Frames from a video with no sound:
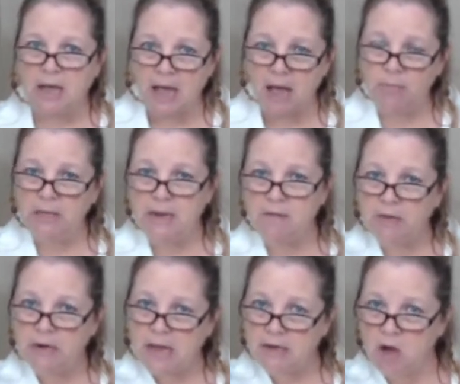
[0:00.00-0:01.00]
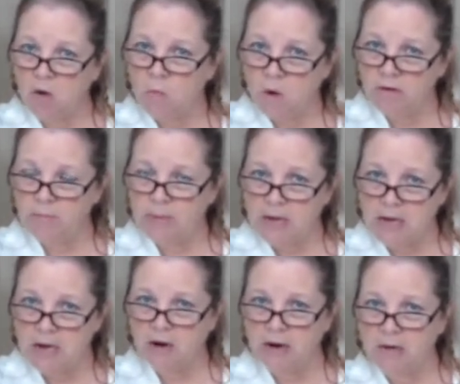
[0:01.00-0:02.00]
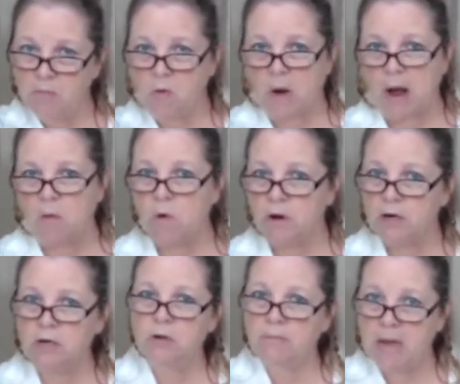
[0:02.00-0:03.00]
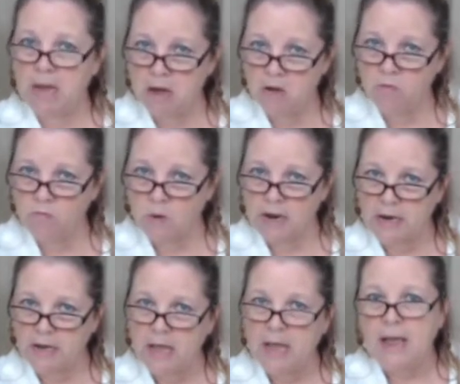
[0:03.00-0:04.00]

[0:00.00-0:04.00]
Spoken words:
I'm leaving. I don't want to be here anymore. I want to do it my own way.